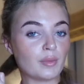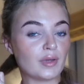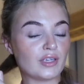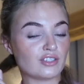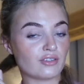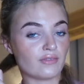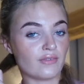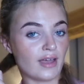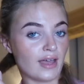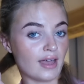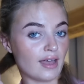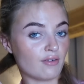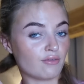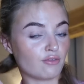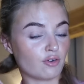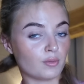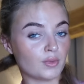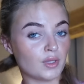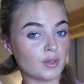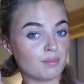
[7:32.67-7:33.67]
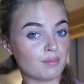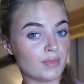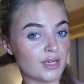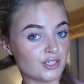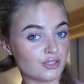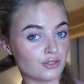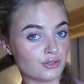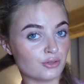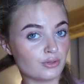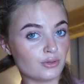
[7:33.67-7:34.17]
my piece of hair from the
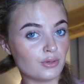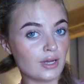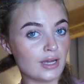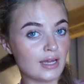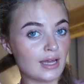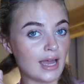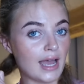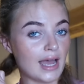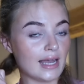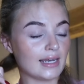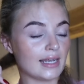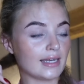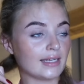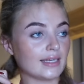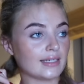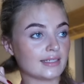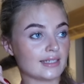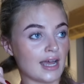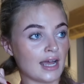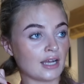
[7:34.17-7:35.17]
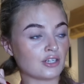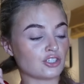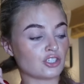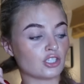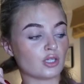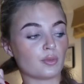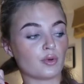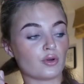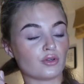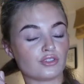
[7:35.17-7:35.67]
middle and let it attach
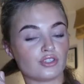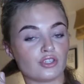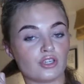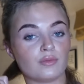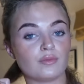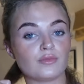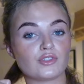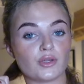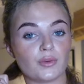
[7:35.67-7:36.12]
at the bottom,